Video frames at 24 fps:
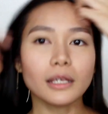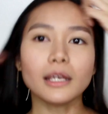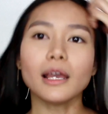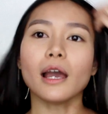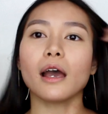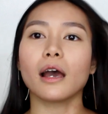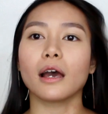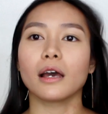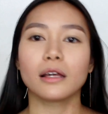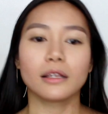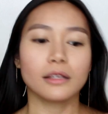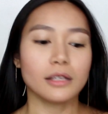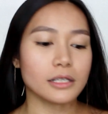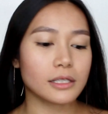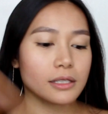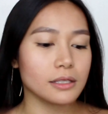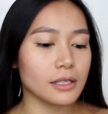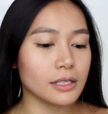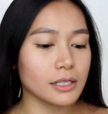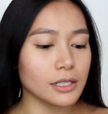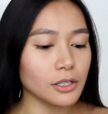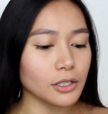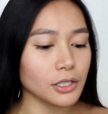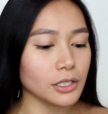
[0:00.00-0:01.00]
yeah,
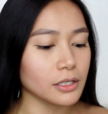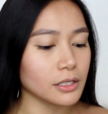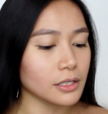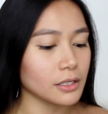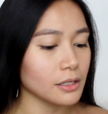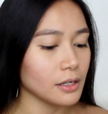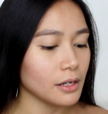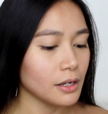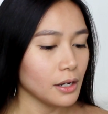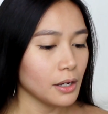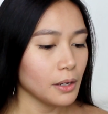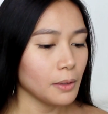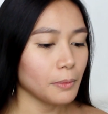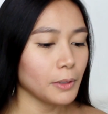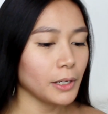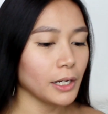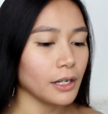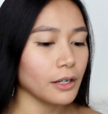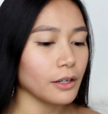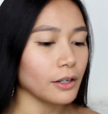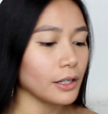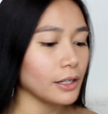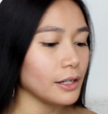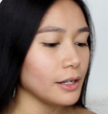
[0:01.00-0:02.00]
this looks pretty
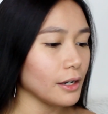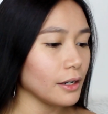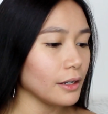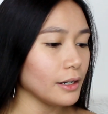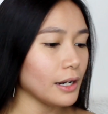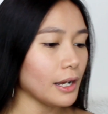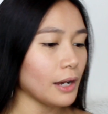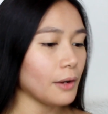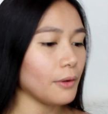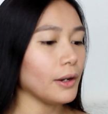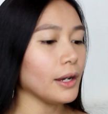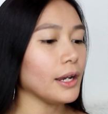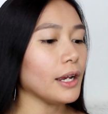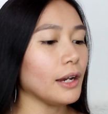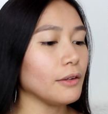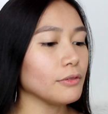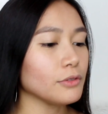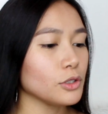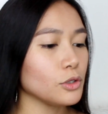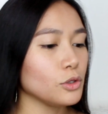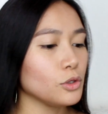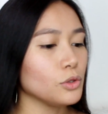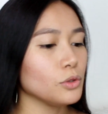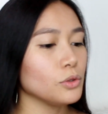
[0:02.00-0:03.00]
good. Now I have
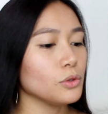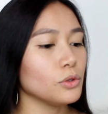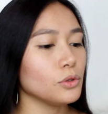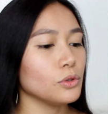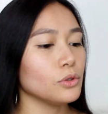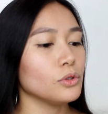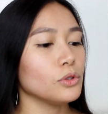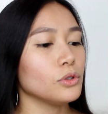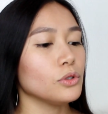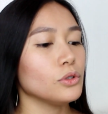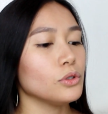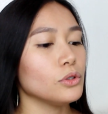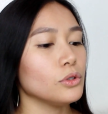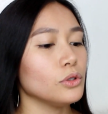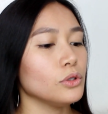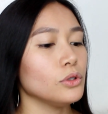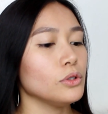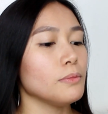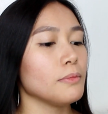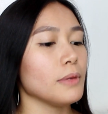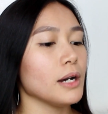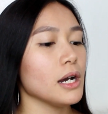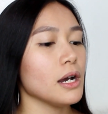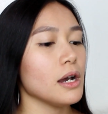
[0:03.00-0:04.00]
to
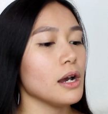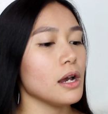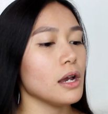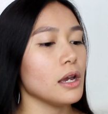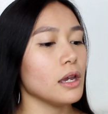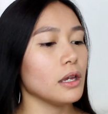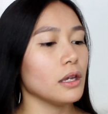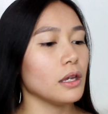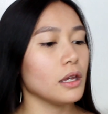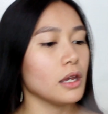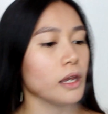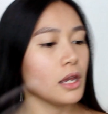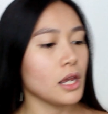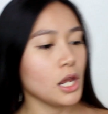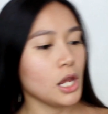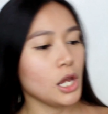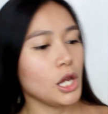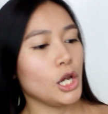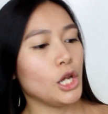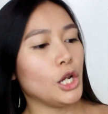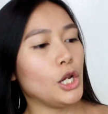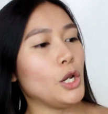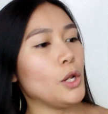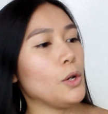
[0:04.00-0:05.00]
do my
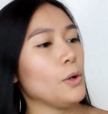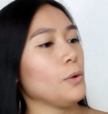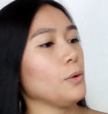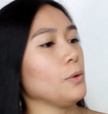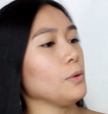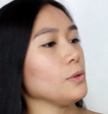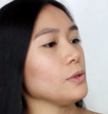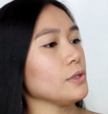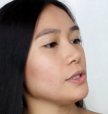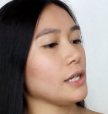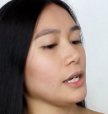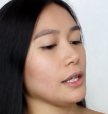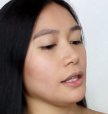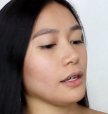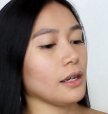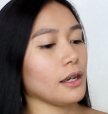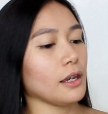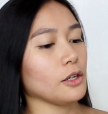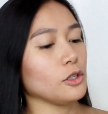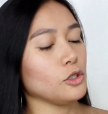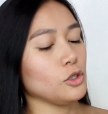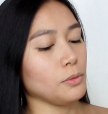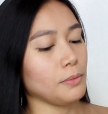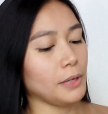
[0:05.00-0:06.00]
nose. I think I
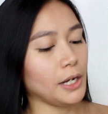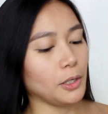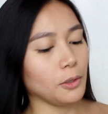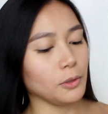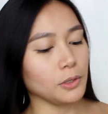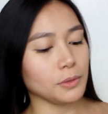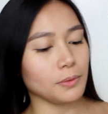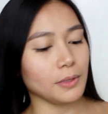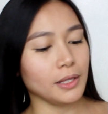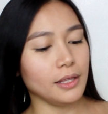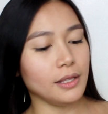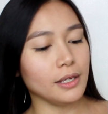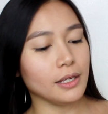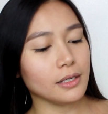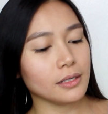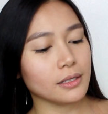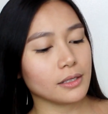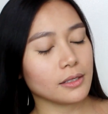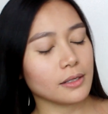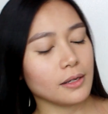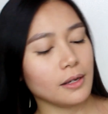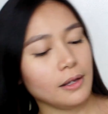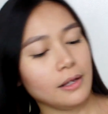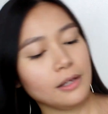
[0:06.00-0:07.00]
can do my nose with
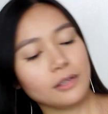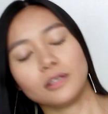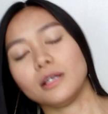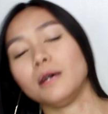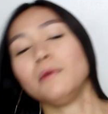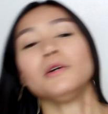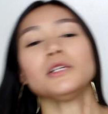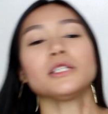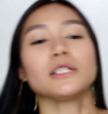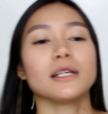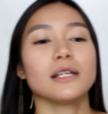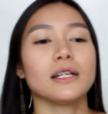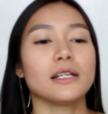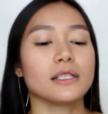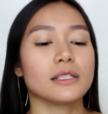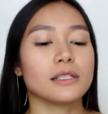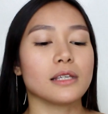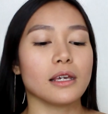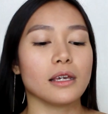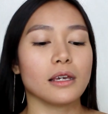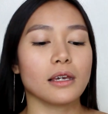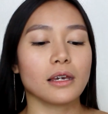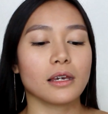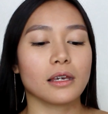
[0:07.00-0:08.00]
this. So I'm also gonna
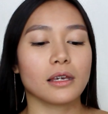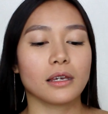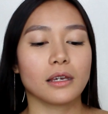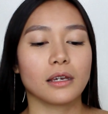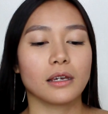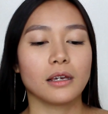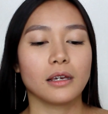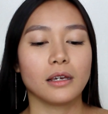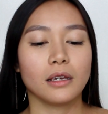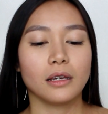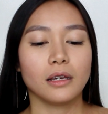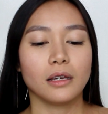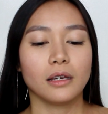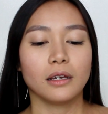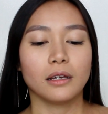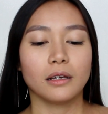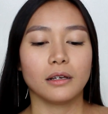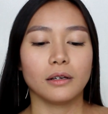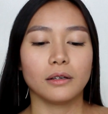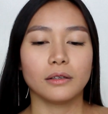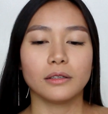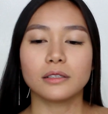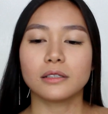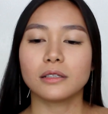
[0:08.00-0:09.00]
take,
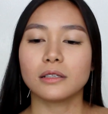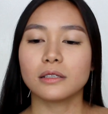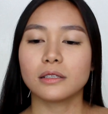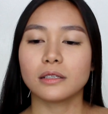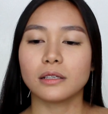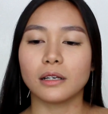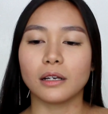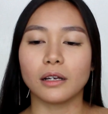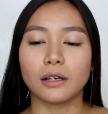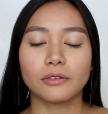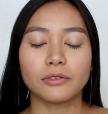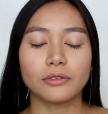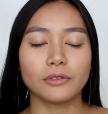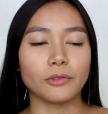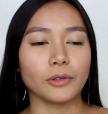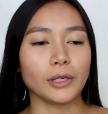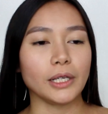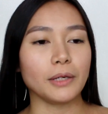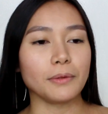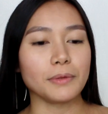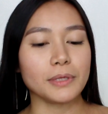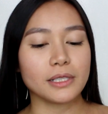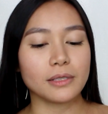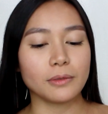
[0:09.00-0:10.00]
is this enough?
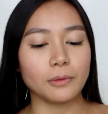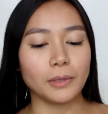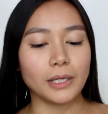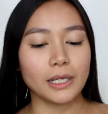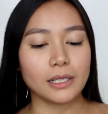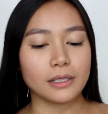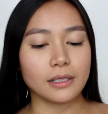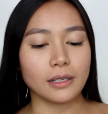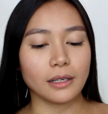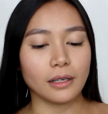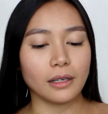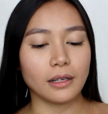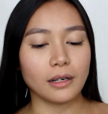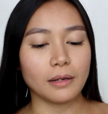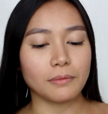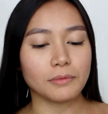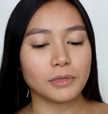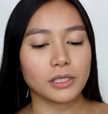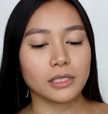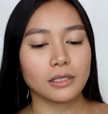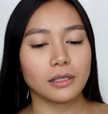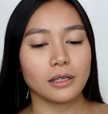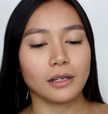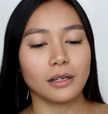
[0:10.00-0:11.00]
Wait a second. I'm
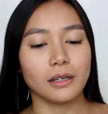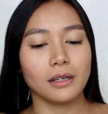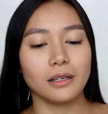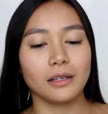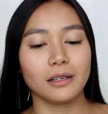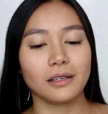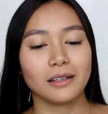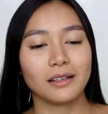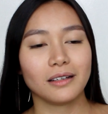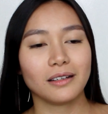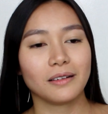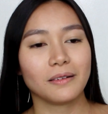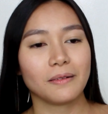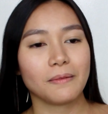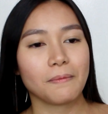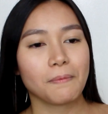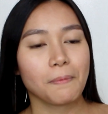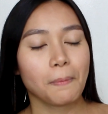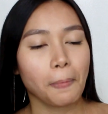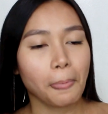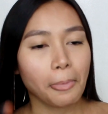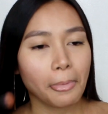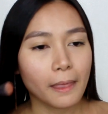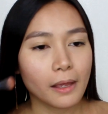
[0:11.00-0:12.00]
just gonna
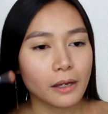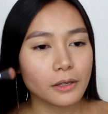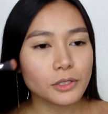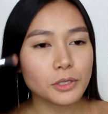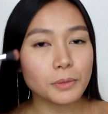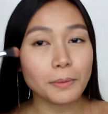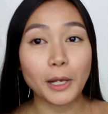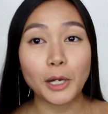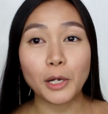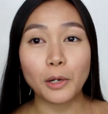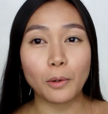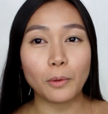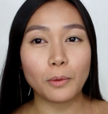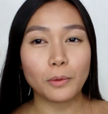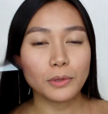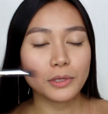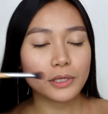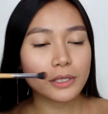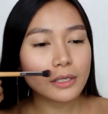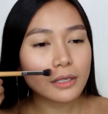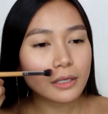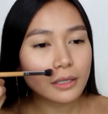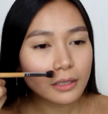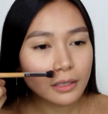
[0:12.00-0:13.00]
do my
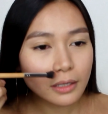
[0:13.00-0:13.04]
nose